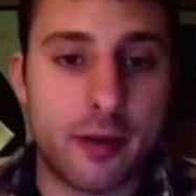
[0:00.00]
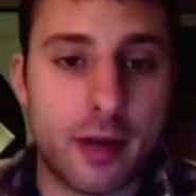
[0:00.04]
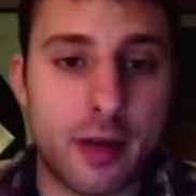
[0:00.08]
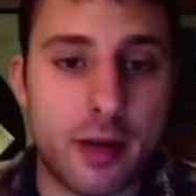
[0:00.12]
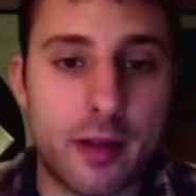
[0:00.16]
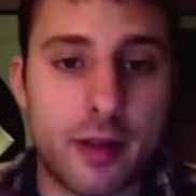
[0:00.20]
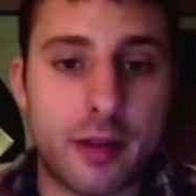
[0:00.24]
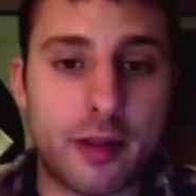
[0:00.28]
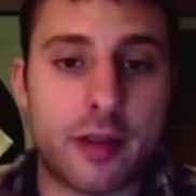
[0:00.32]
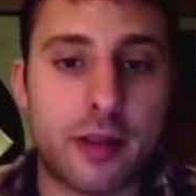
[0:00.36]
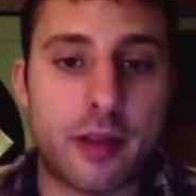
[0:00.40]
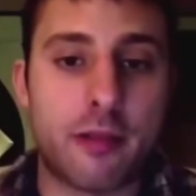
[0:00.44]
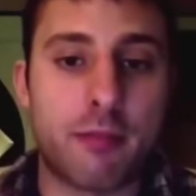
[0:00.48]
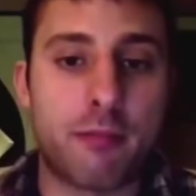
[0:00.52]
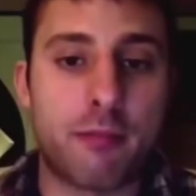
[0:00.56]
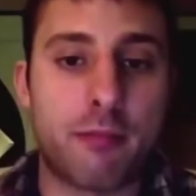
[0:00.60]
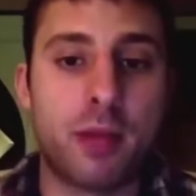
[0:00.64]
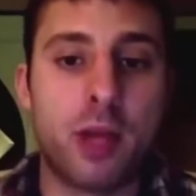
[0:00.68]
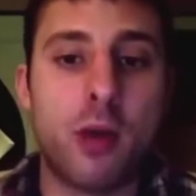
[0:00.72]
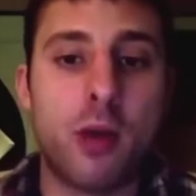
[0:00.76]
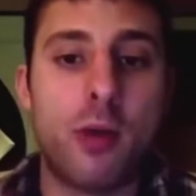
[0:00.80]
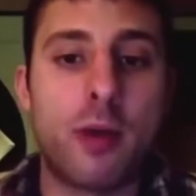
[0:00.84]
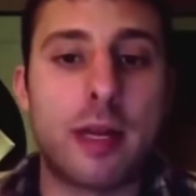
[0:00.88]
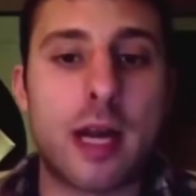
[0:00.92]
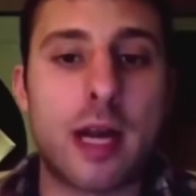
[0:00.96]
No
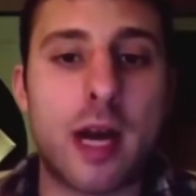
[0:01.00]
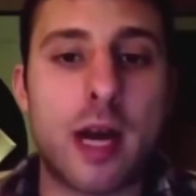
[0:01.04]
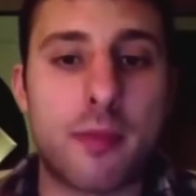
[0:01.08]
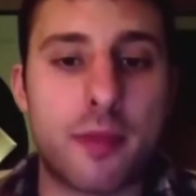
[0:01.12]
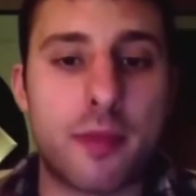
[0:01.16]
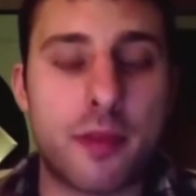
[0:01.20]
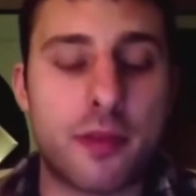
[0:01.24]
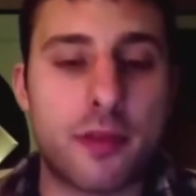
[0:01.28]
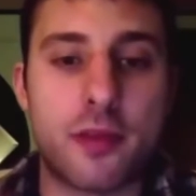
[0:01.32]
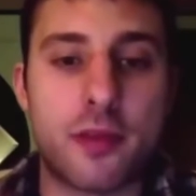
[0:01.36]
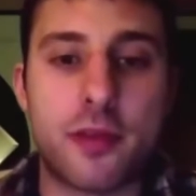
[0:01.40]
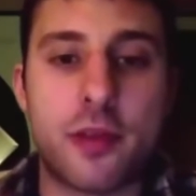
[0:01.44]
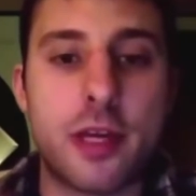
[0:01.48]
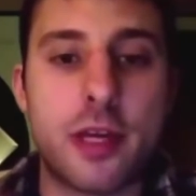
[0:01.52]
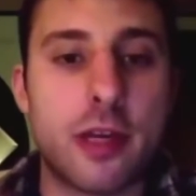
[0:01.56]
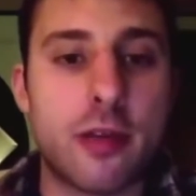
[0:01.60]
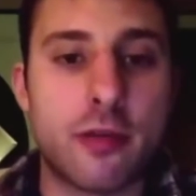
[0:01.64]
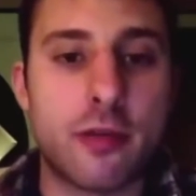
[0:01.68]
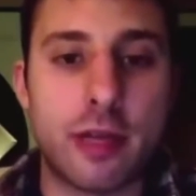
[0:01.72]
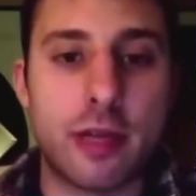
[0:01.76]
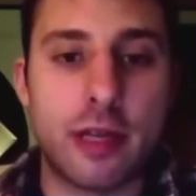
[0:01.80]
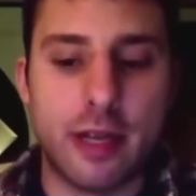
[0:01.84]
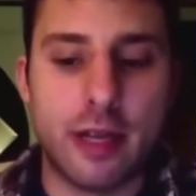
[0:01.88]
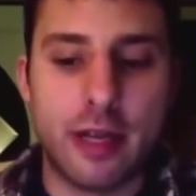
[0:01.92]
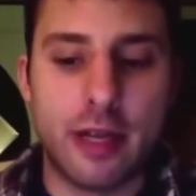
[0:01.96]
academics who
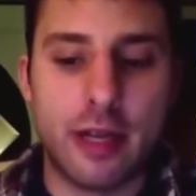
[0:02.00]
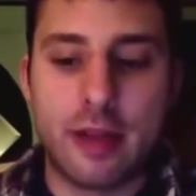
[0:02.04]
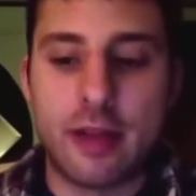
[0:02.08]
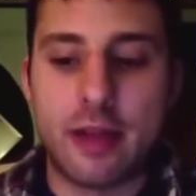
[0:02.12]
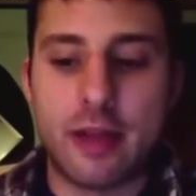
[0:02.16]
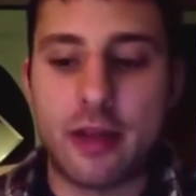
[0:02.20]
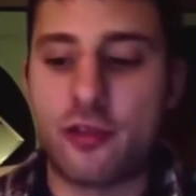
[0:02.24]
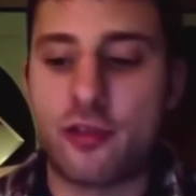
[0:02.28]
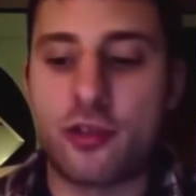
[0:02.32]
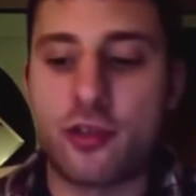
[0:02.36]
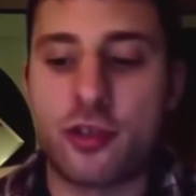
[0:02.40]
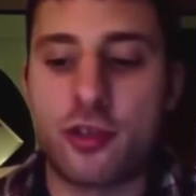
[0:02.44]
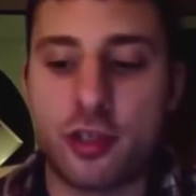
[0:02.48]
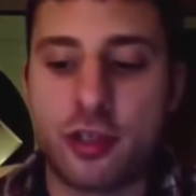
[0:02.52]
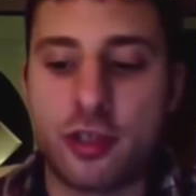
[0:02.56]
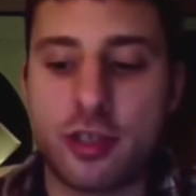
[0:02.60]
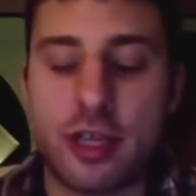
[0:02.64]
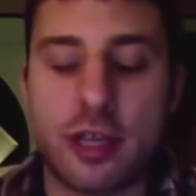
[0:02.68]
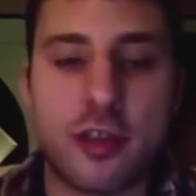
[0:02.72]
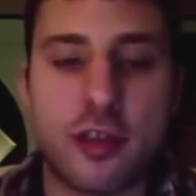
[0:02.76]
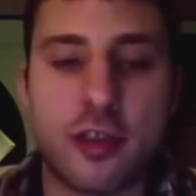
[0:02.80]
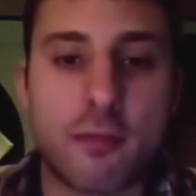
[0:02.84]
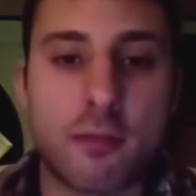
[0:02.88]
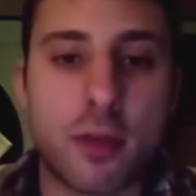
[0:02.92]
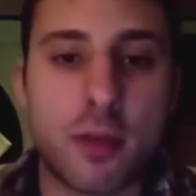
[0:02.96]
support the alternative
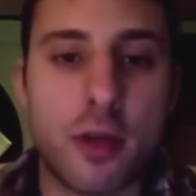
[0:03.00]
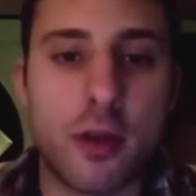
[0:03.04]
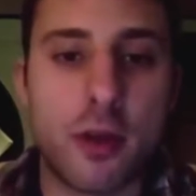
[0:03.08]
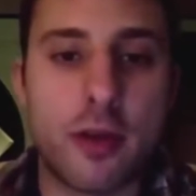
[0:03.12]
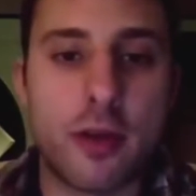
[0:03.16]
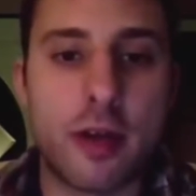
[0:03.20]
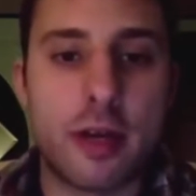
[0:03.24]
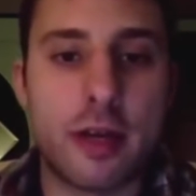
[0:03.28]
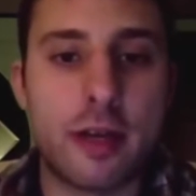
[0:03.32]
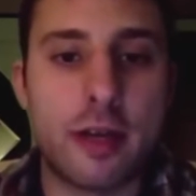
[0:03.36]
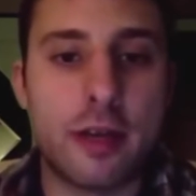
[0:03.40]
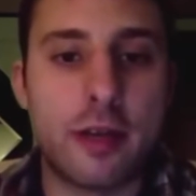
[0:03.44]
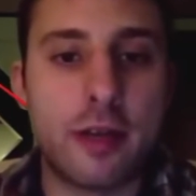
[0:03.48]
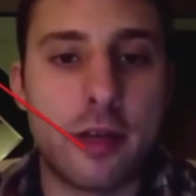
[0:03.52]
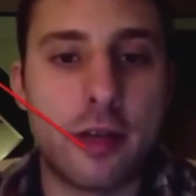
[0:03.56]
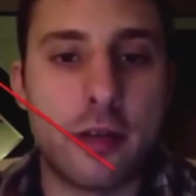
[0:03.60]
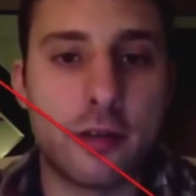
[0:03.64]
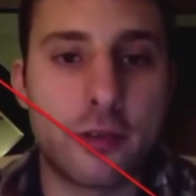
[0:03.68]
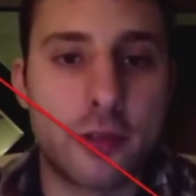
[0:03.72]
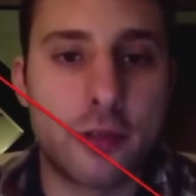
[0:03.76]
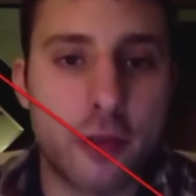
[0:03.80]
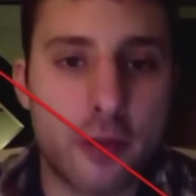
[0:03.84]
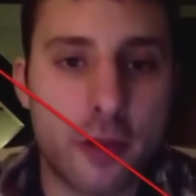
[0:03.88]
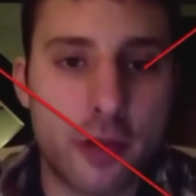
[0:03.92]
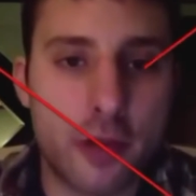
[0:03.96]
view?
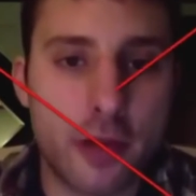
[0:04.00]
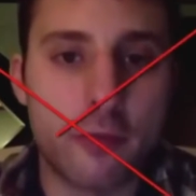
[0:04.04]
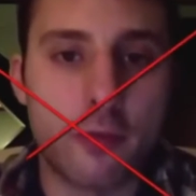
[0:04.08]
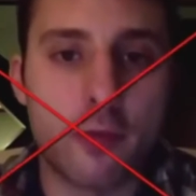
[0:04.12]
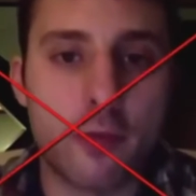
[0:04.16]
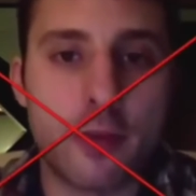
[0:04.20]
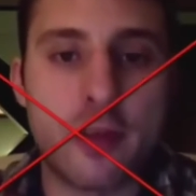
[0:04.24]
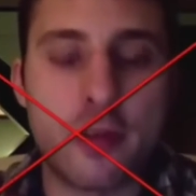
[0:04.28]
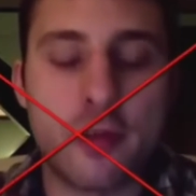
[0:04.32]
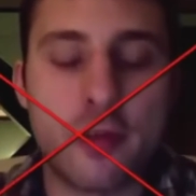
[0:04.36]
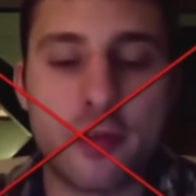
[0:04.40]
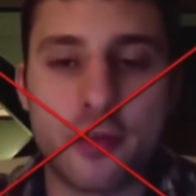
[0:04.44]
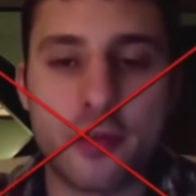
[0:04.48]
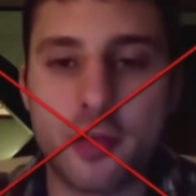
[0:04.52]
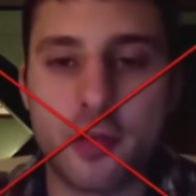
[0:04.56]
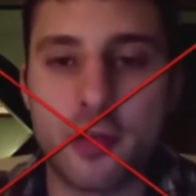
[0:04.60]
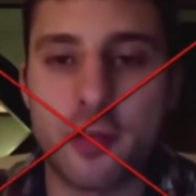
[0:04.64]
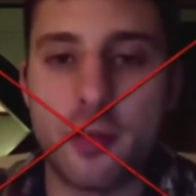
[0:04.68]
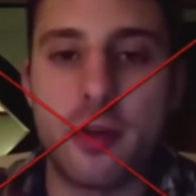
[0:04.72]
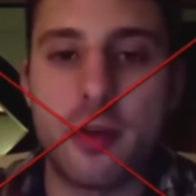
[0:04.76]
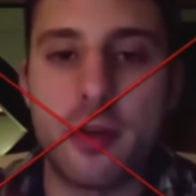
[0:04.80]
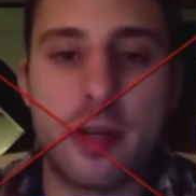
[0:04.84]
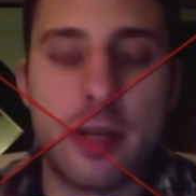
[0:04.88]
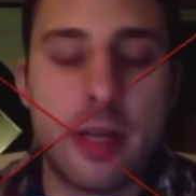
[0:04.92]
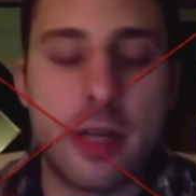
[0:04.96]

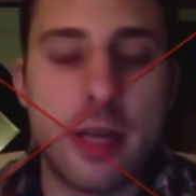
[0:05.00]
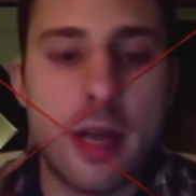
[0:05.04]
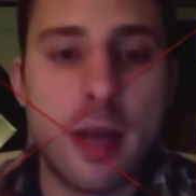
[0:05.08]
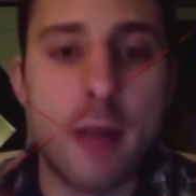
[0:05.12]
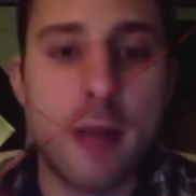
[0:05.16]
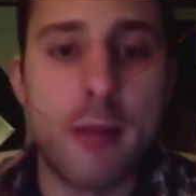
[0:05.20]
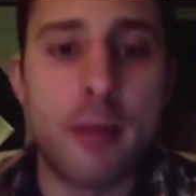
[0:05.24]
Debunked.